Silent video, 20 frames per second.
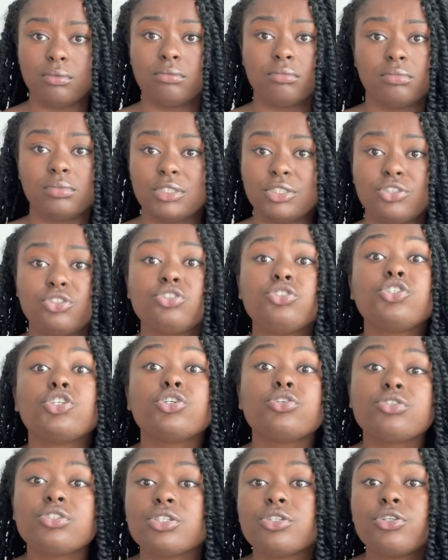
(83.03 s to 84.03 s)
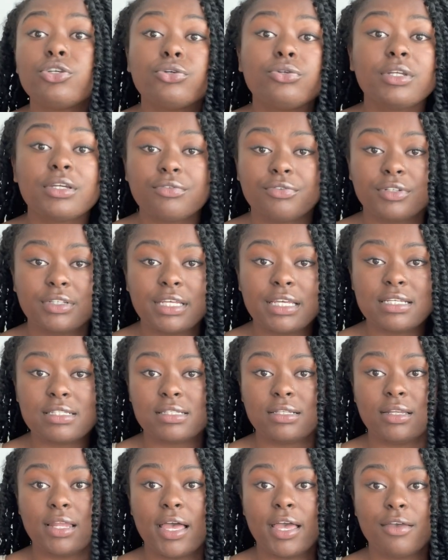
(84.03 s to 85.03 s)
just choose to do different things
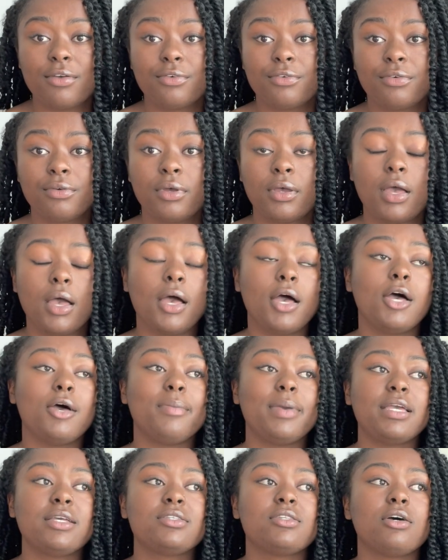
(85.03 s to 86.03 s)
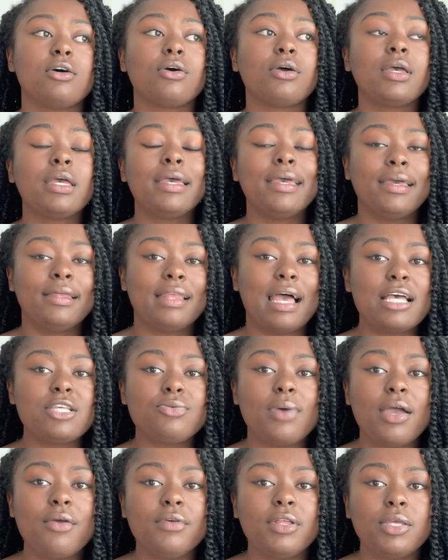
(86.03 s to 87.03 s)
in life. And so that's
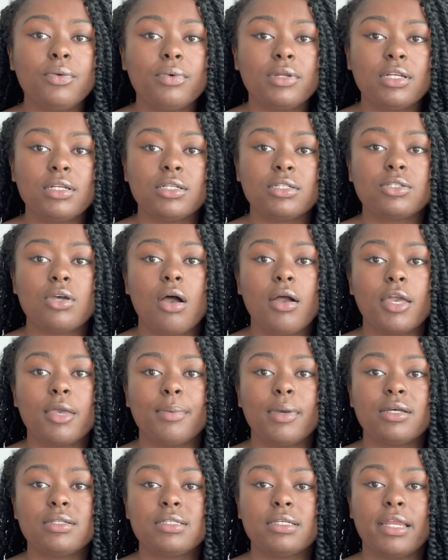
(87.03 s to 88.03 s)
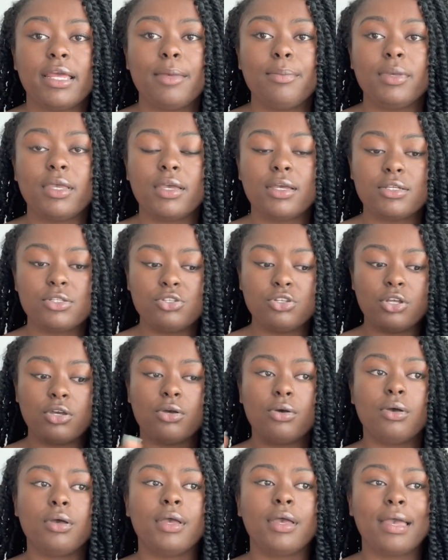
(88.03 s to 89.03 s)
what I really wanted to talk about today, because
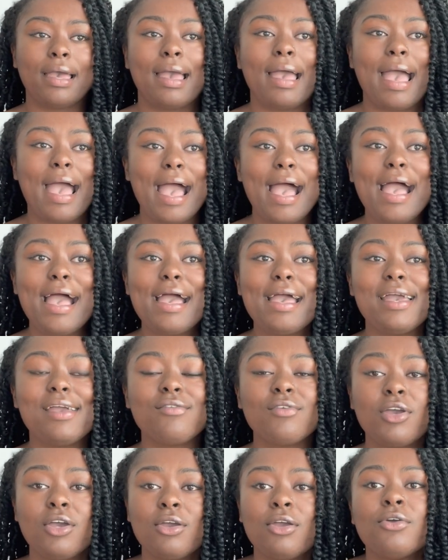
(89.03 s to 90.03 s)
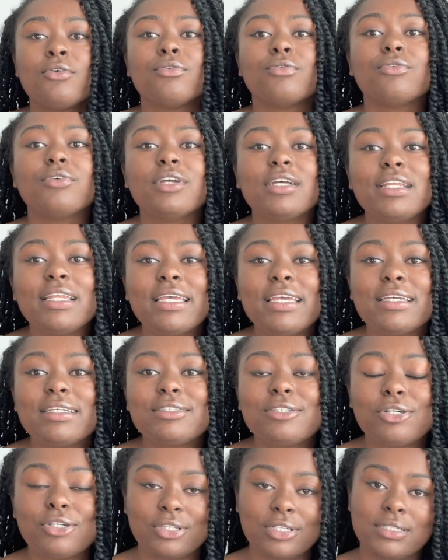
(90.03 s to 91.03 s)
I really
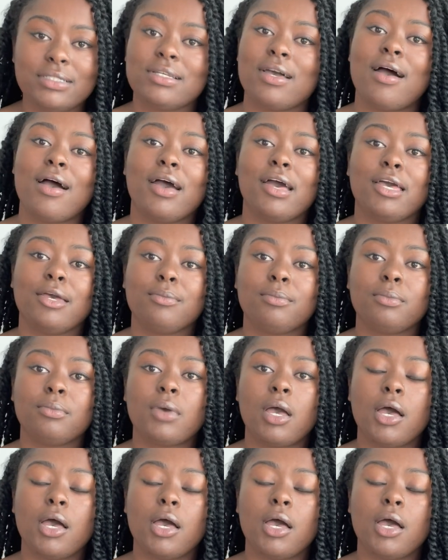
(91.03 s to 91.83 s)
took the time